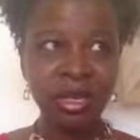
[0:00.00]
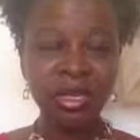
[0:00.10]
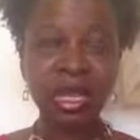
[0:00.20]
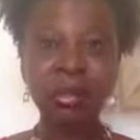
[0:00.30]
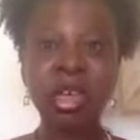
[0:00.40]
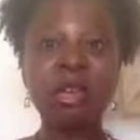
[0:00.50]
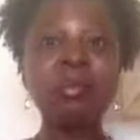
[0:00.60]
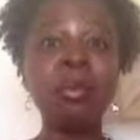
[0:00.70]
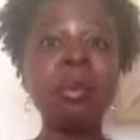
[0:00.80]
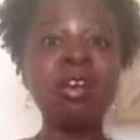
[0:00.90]
not being
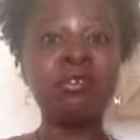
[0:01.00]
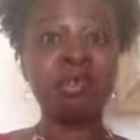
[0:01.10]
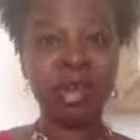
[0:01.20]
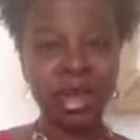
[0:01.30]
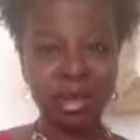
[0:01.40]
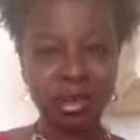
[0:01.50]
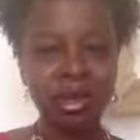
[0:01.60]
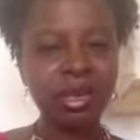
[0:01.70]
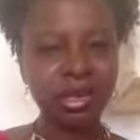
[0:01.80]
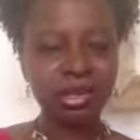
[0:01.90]
more afraid,
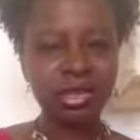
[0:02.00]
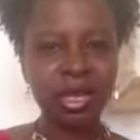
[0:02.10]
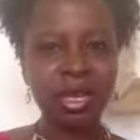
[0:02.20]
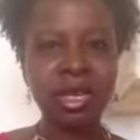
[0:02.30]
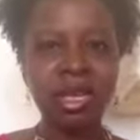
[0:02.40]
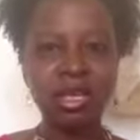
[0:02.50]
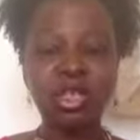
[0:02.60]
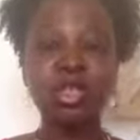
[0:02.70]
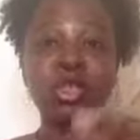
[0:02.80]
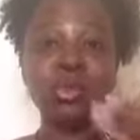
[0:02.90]
I should say,
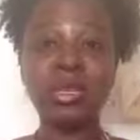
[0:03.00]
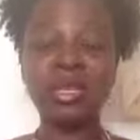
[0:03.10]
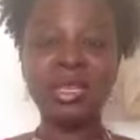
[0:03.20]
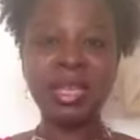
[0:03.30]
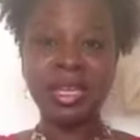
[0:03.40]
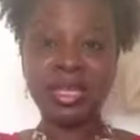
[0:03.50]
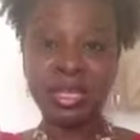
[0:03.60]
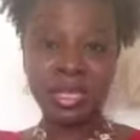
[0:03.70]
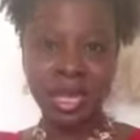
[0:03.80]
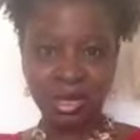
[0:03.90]
to do it than
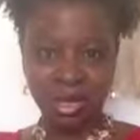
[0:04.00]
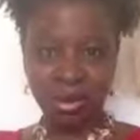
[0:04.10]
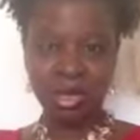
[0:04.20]
to not do it.